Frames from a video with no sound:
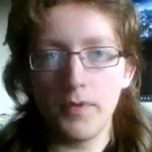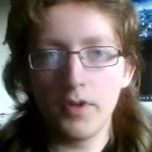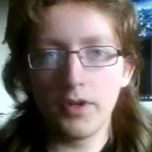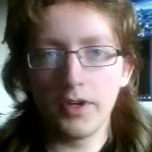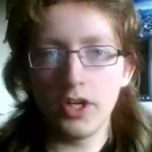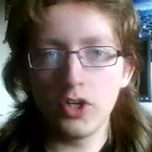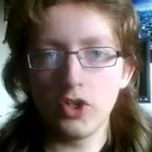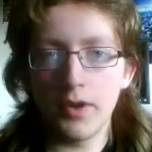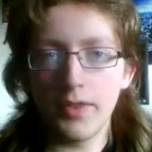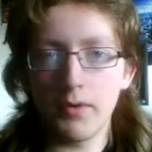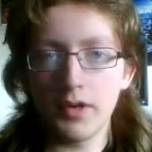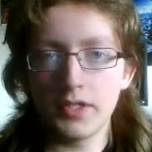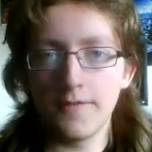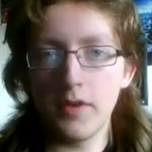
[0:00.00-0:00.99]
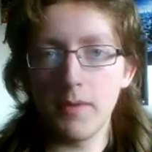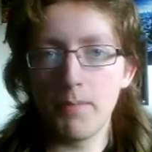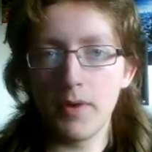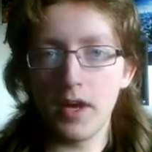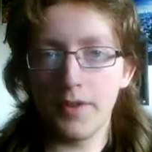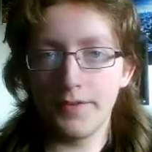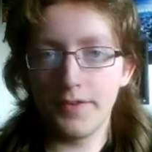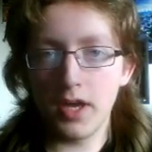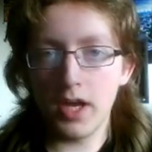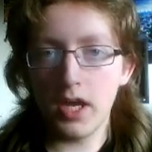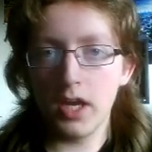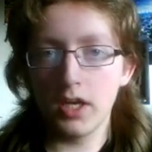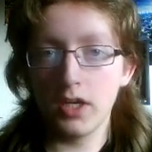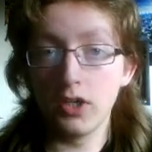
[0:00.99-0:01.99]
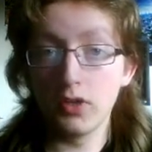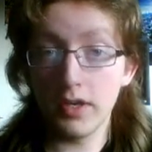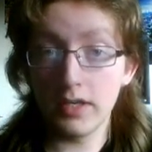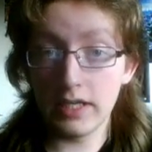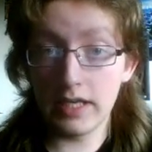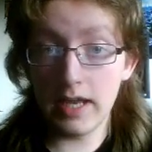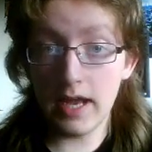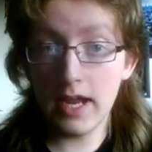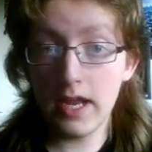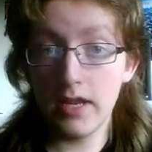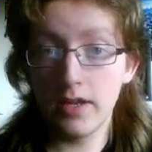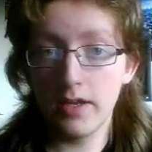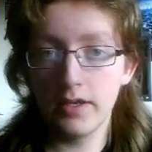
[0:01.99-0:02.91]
you'll enjoy the rest of your birthday during today.